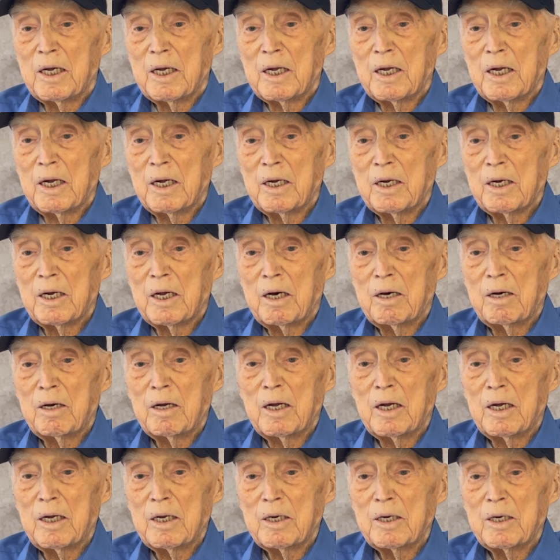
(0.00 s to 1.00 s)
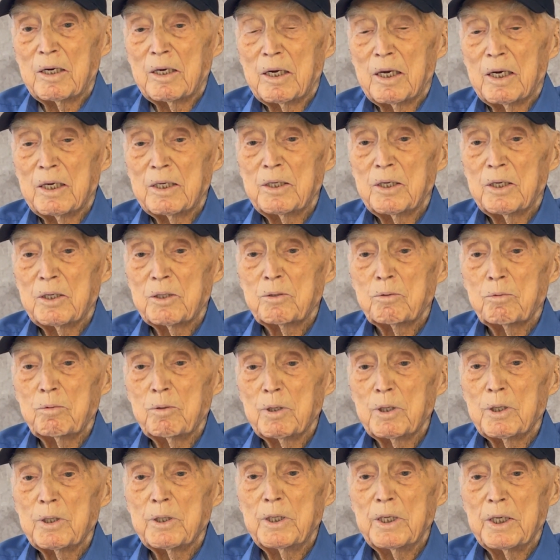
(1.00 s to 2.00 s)
I just
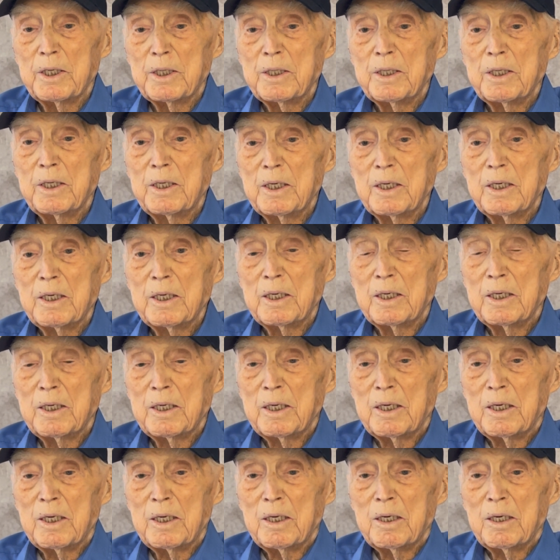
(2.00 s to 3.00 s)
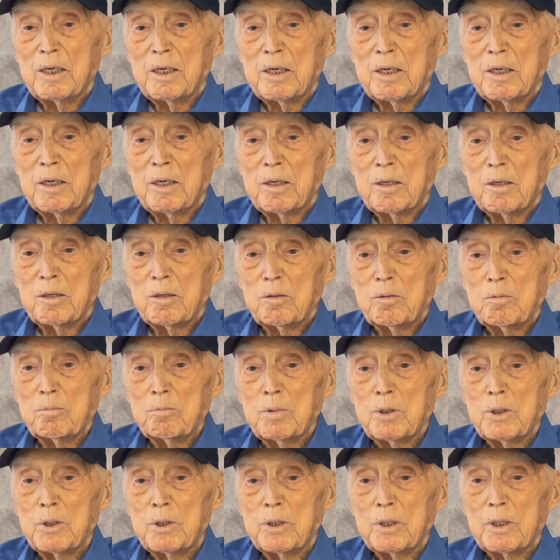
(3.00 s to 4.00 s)
really didn't.
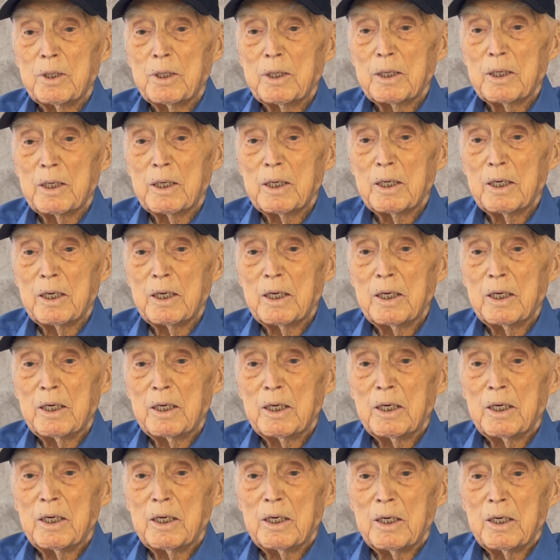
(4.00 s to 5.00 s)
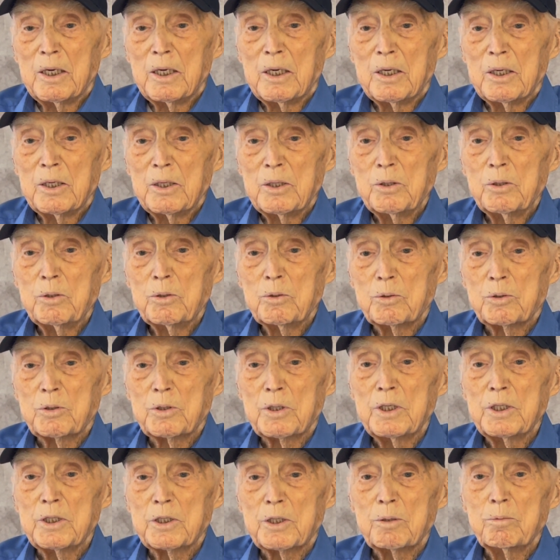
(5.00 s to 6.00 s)
But you'll
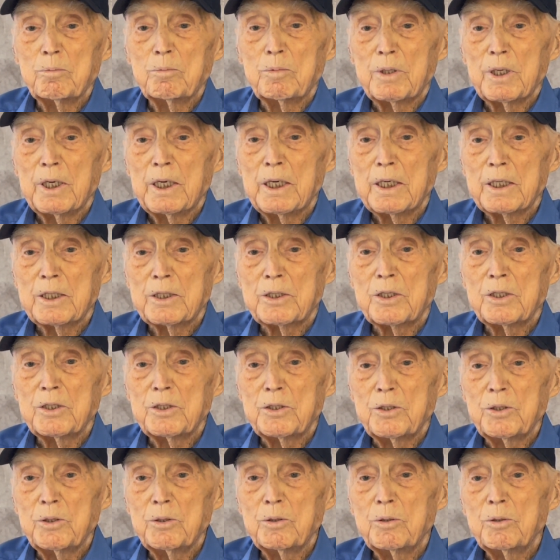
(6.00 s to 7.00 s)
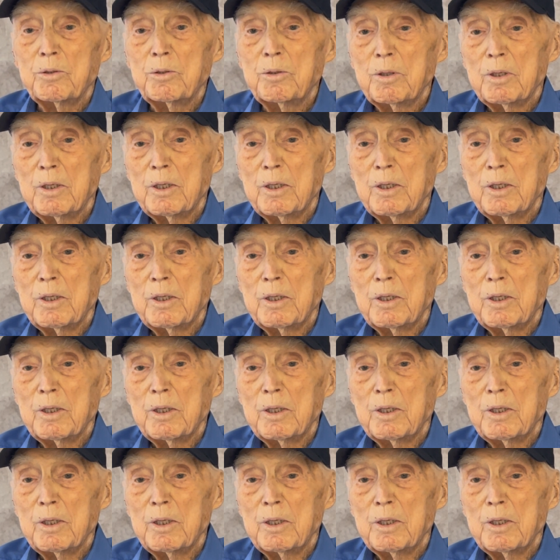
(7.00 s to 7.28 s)
see some things that you